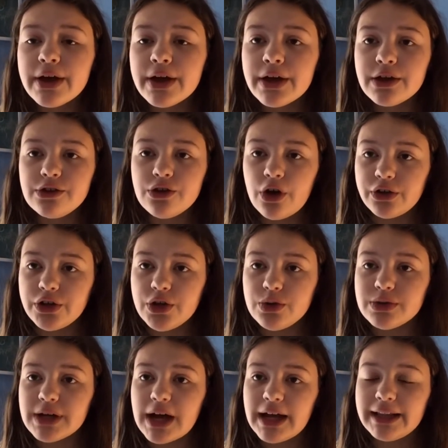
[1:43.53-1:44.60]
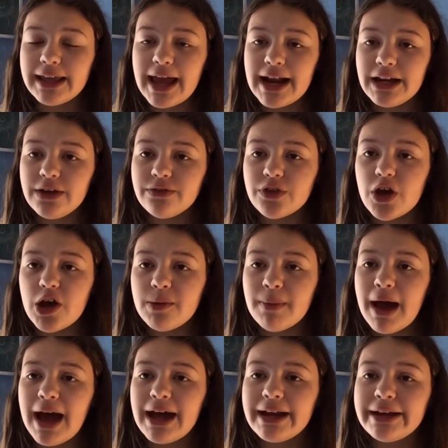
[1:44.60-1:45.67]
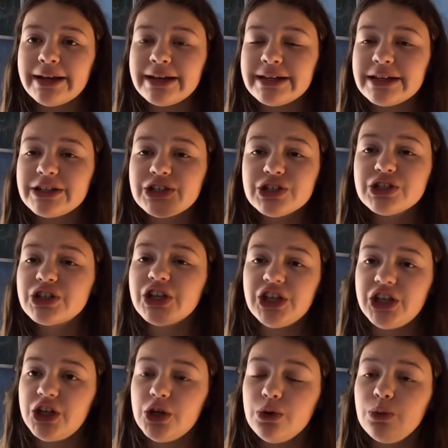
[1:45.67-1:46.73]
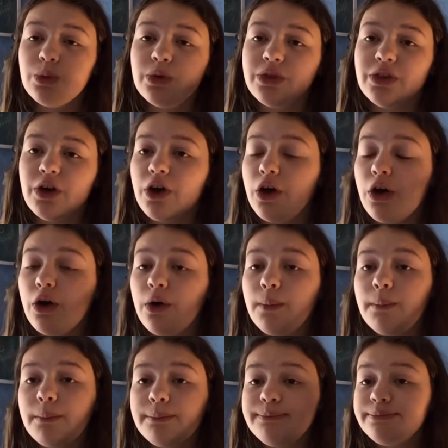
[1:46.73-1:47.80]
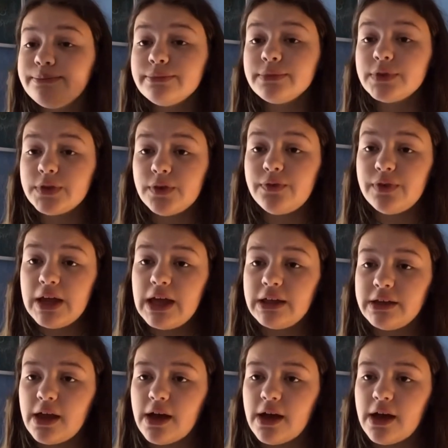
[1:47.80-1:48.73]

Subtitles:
not used hardly any of them. And just cue the failure.